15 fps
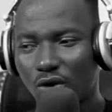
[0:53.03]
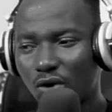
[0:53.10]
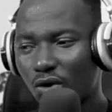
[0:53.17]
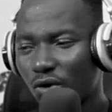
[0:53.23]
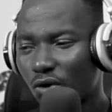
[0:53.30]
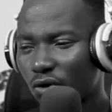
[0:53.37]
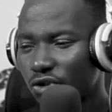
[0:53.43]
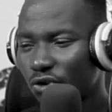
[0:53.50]

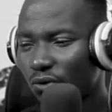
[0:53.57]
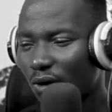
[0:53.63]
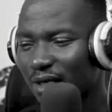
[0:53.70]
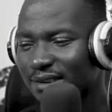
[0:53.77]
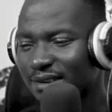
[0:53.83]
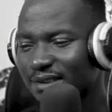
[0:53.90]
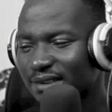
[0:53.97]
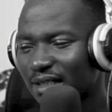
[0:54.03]
Or you are
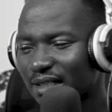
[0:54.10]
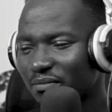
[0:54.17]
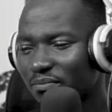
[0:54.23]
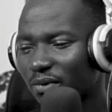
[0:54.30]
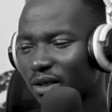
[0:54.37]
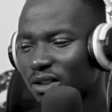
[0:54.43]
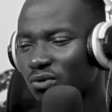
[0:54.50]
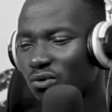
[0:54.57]

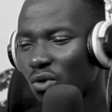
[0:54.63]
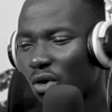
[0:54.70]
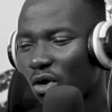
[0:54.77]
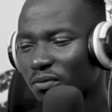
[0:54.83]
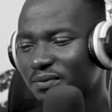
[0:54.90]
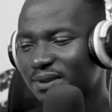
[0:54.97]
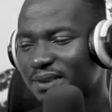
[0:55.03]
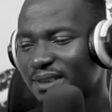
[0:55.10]
somebody who
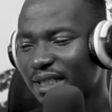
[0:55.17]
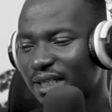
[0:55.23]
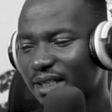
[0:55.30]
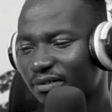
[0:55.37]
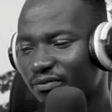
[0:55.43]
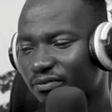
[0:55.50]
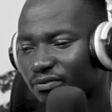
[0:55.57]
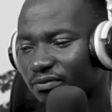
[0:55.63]

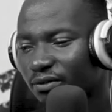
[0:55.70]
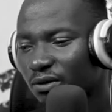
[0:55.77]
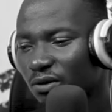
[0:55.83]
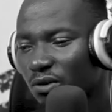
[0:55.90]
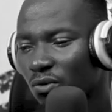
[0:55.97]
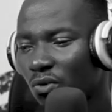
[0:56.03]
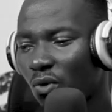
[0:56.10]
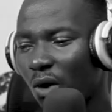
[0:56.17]
observe,
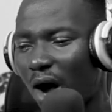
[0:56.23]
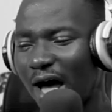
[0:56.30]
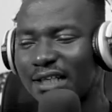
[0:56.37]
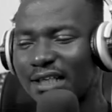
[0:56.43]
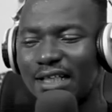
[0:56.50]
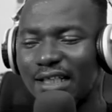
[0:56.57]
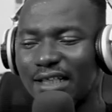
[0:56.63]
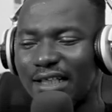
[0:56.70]
who
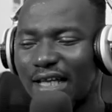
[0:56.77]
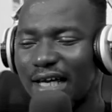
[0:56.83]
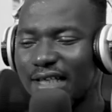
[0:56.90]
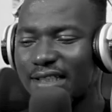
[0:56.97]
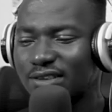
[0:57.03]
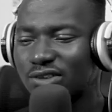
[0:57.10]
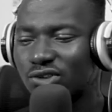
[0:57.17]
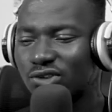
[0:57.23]

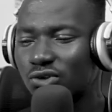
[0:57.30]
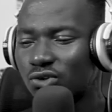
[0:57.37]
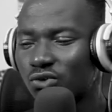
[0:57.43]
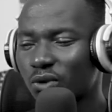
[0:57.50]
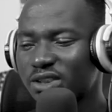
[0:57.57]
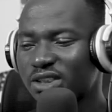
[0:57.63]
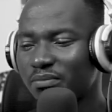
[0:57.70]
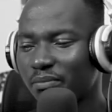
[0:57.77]
analyze
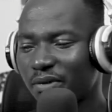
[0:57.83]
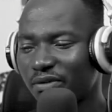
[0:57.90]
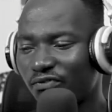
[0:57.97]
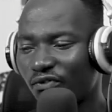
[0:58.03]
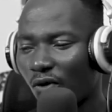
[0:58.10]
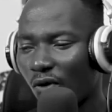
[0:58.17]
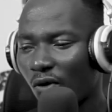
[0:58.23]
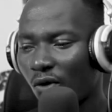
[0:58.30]
situation
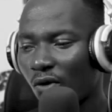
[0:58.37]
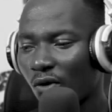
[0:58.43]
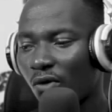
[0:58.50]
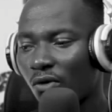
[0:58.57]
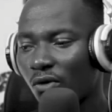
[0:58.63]
before